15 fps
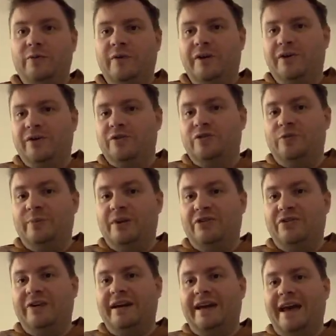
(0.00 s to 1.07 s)
very good
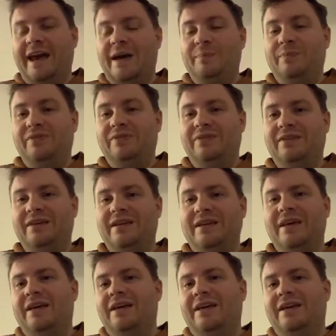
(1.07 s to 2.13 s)
speedrun caps,
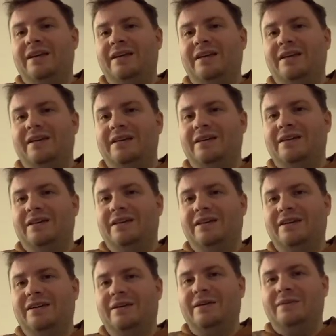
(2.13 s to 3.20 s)

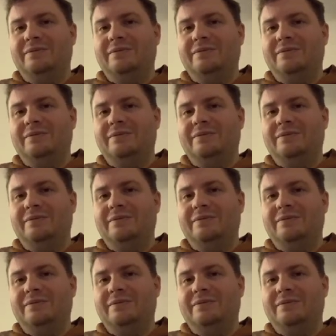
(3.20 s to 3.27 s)
uh,